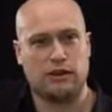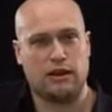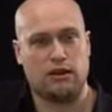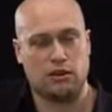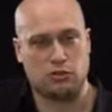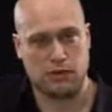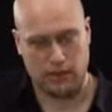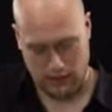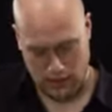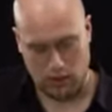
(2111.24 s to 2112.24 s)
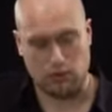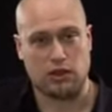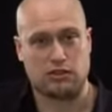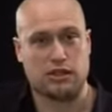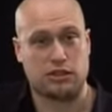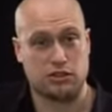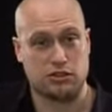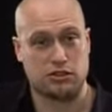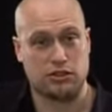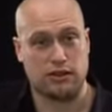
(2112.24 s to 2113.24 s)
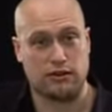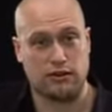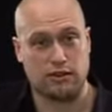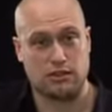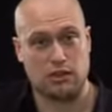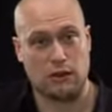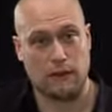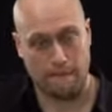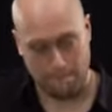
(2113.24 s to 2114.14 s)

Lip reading: that last bit, that whole last section should sound like this, slow.